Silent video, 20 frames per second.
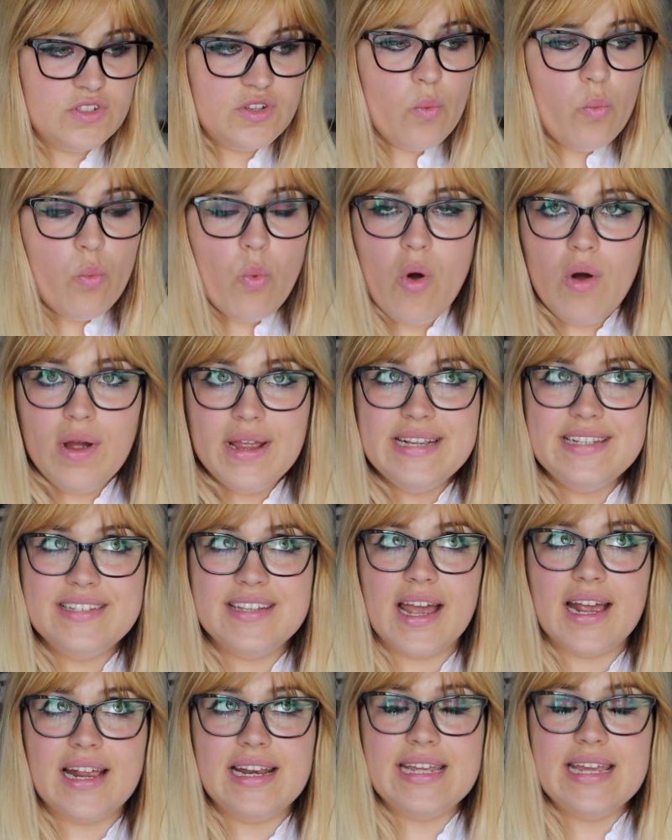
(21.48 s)
So what
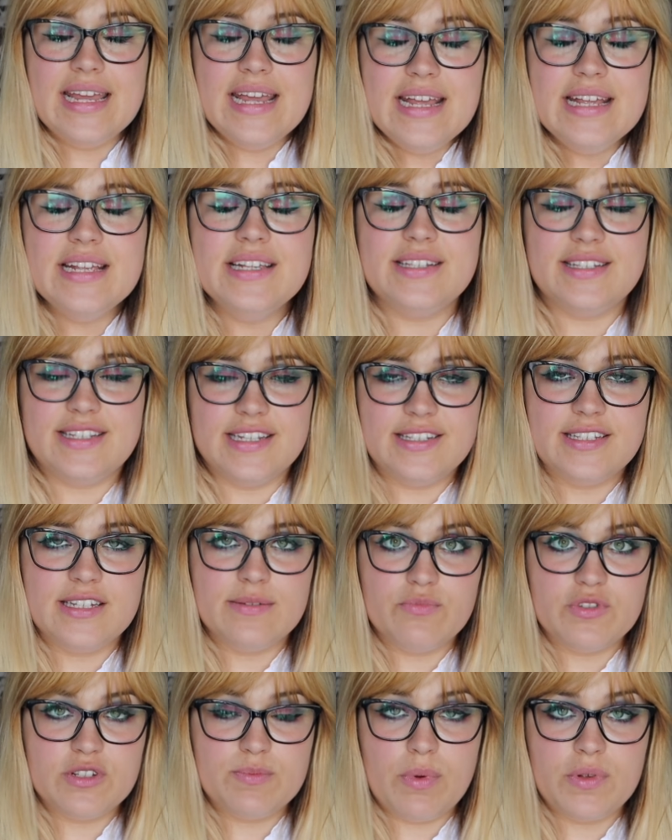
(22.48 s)
exactly is
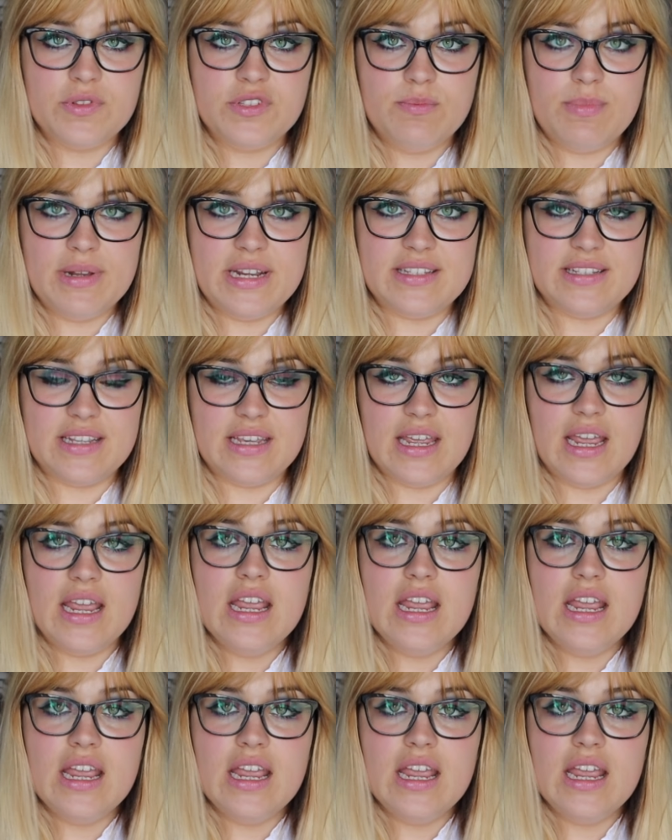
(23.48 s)
system responsibility